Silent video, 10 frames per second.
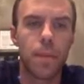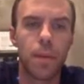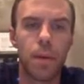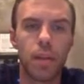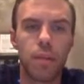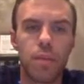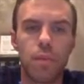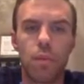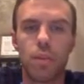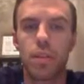The mother is
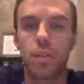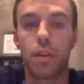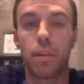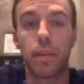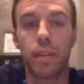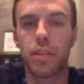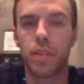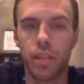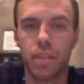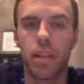forced to drink because
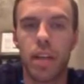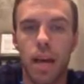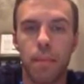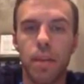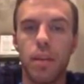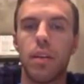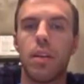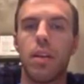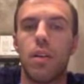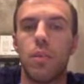she is unhappy
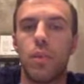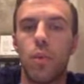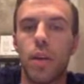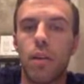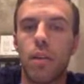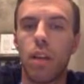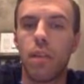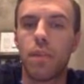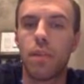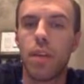with the way her
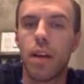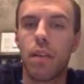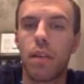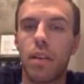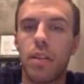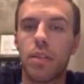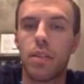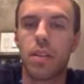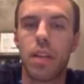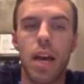life turned out, and
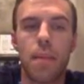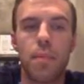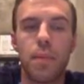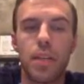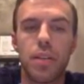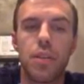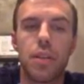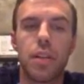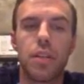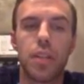she is unhappy because
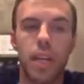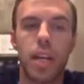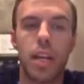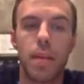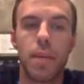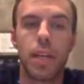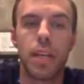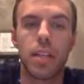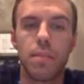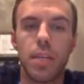she cannot make
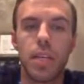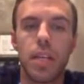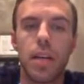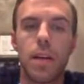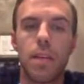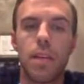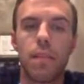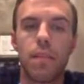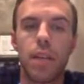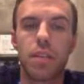ends meet. The
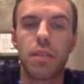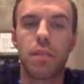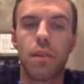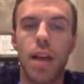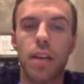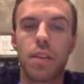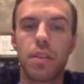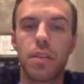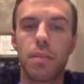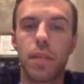effects of her
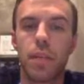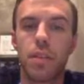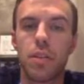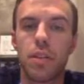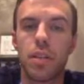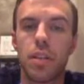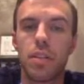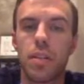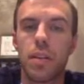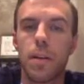actions because she
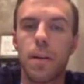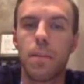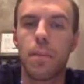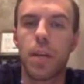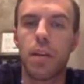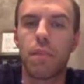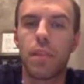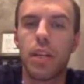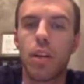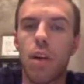is
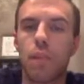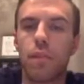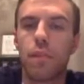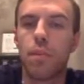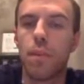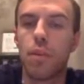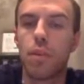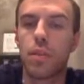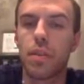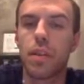feeding off of her
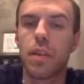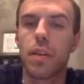emotions.